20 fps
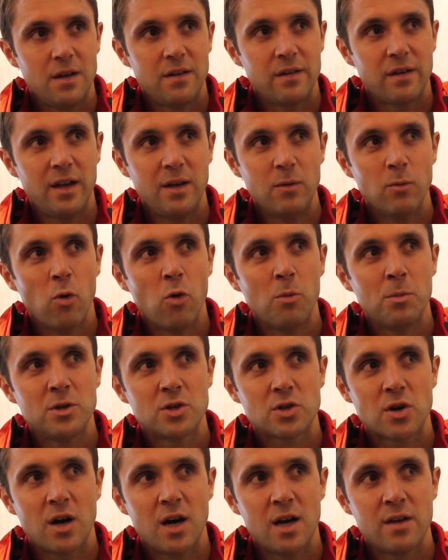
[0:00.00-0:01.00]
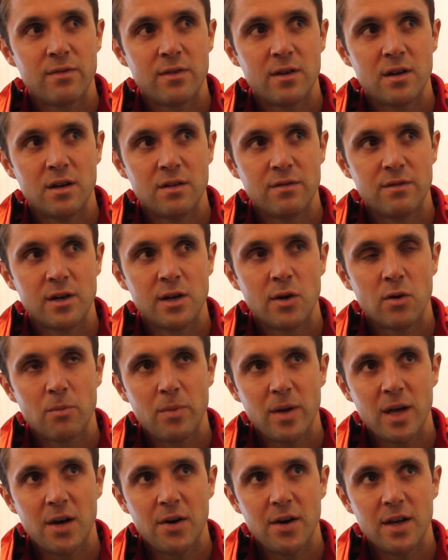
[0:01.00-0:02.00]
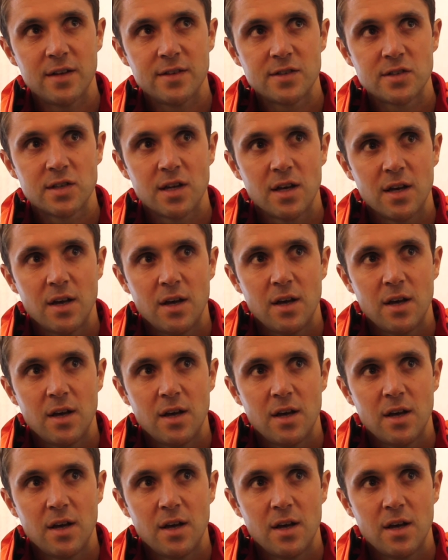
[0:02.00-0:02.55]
keep warm and dry for long periods.